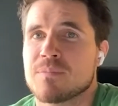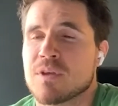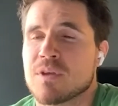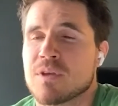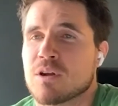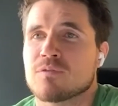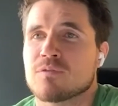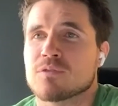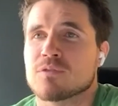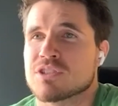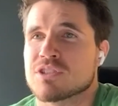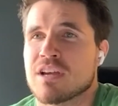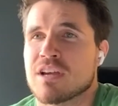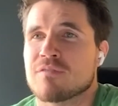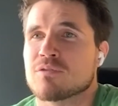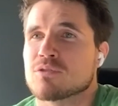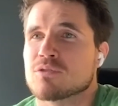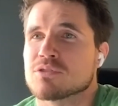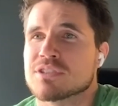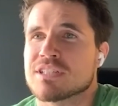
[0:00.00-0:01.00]
you know, for
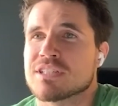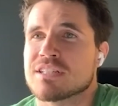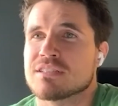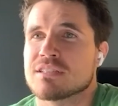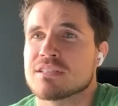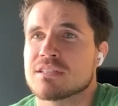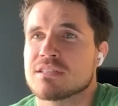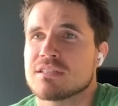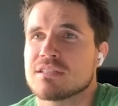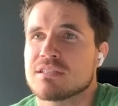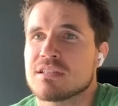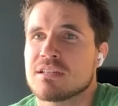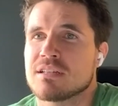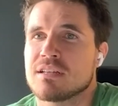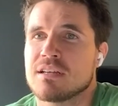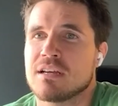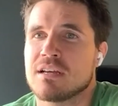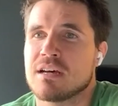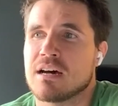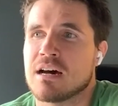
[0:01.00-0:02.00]
several seasons.
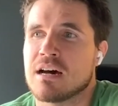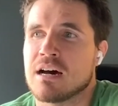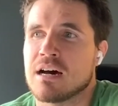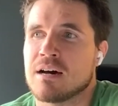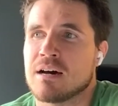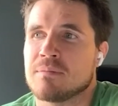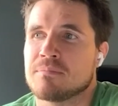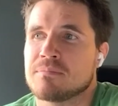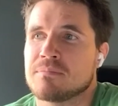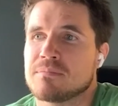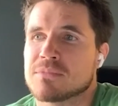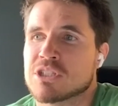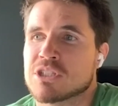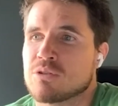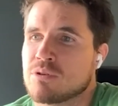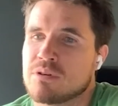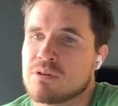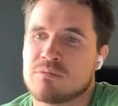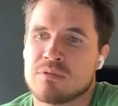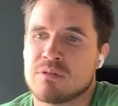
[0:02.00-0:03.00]

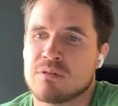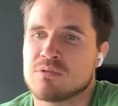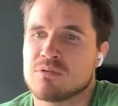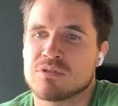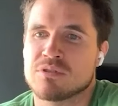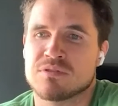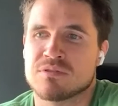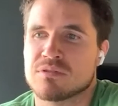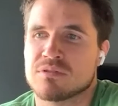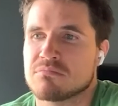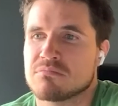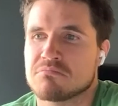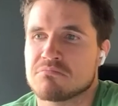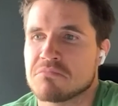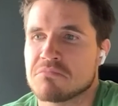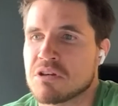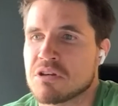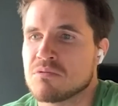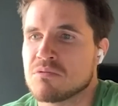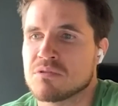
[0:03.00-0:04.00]
So
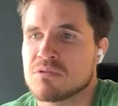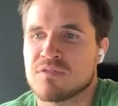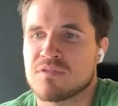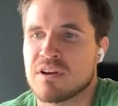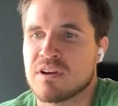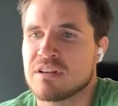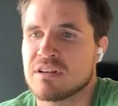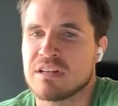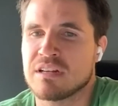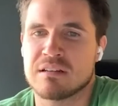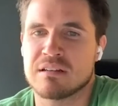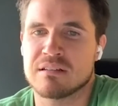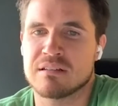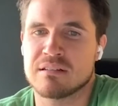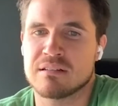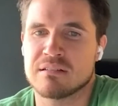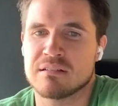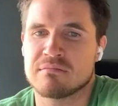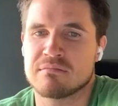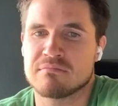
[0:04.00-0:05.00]
it was very
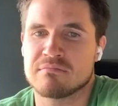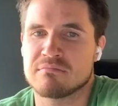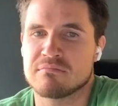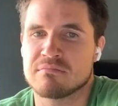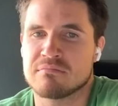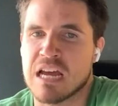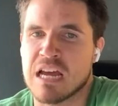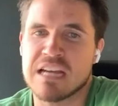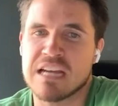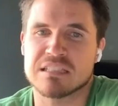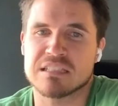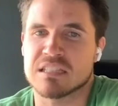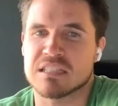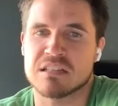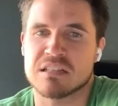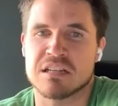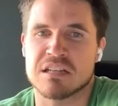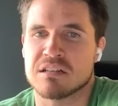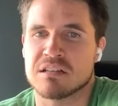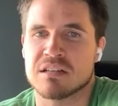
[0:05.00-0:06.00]
nice.
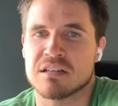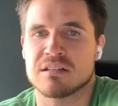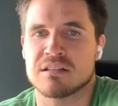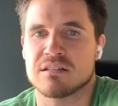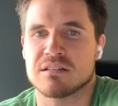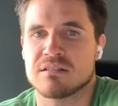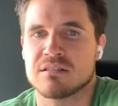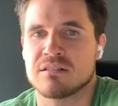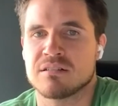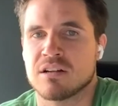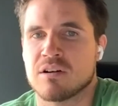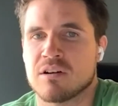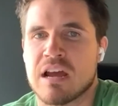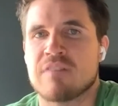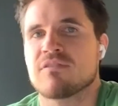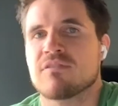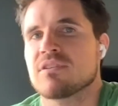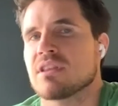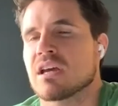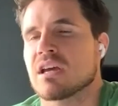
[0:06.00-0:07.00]
It you know,
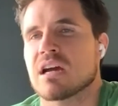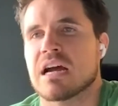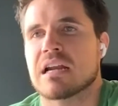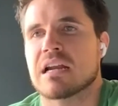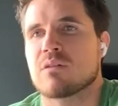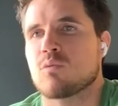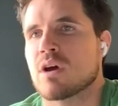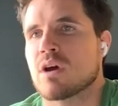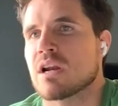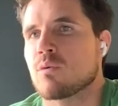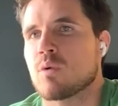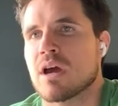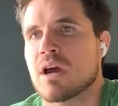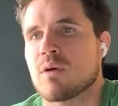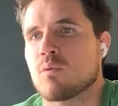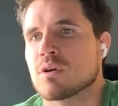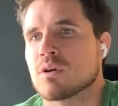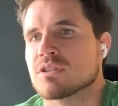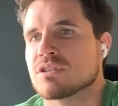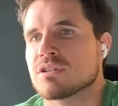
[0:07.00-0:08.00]
everything kind of went
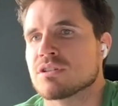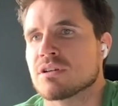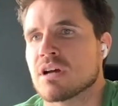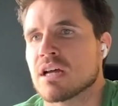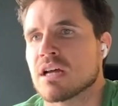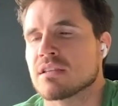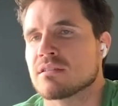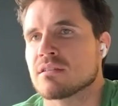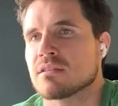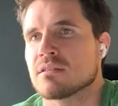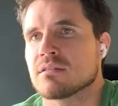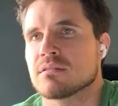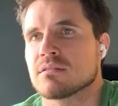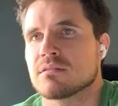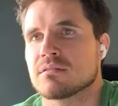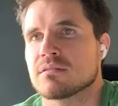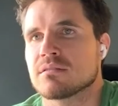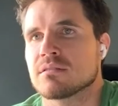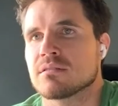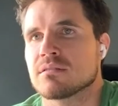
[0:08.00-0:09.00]
away once you got to
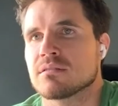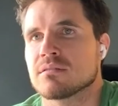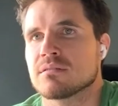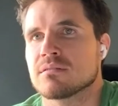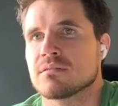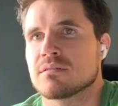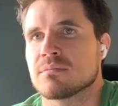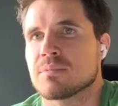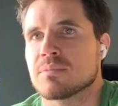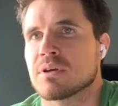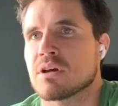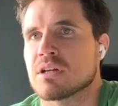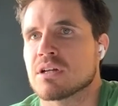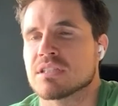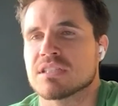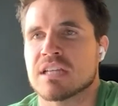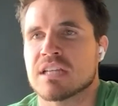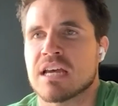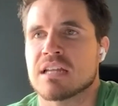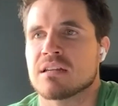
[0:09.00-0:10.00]
be
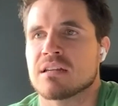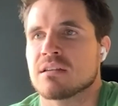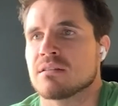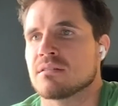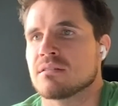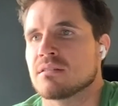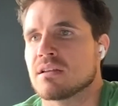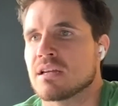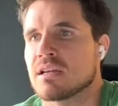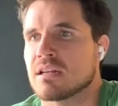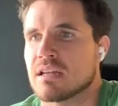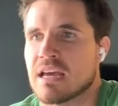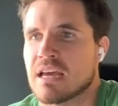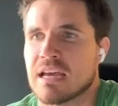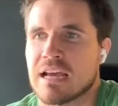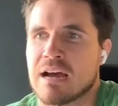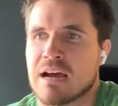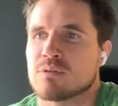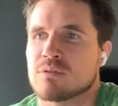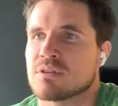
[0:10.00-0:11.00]
on set and
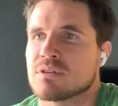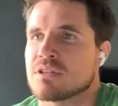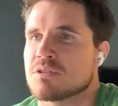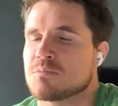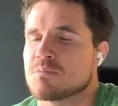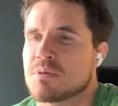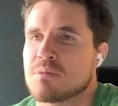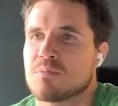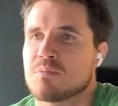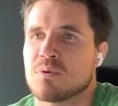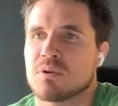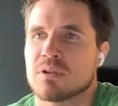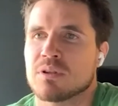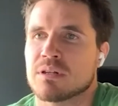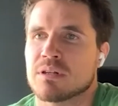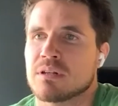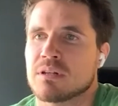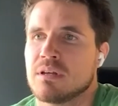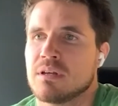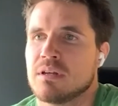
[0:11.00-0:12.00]
hang out with these people,
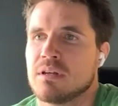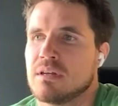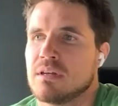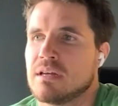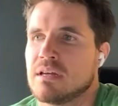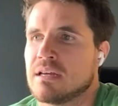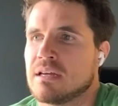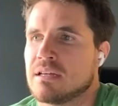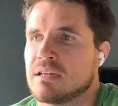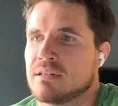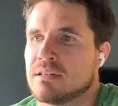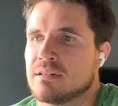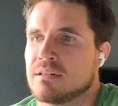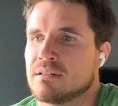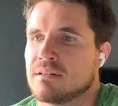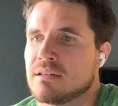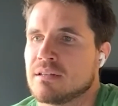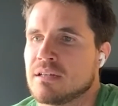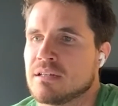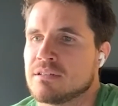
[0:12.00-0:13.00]
and